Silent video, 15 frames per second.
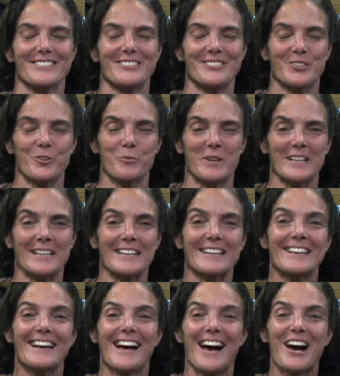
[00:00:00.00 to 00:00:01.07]
so many.
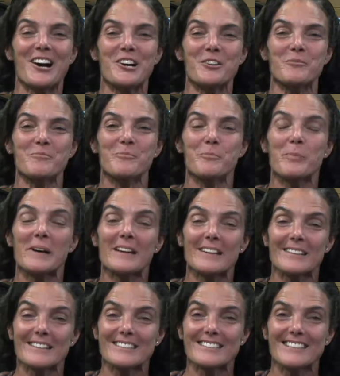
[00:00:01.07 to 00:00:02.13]

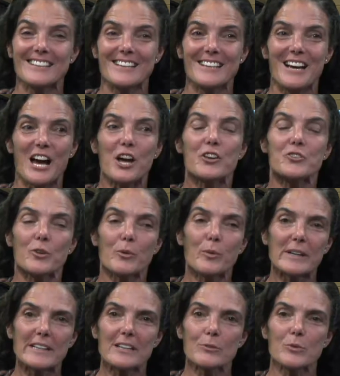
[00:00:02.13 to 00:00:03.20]
So I
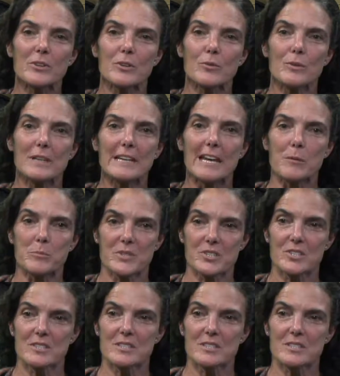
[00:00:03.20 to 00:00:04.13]
went in with a really ambitious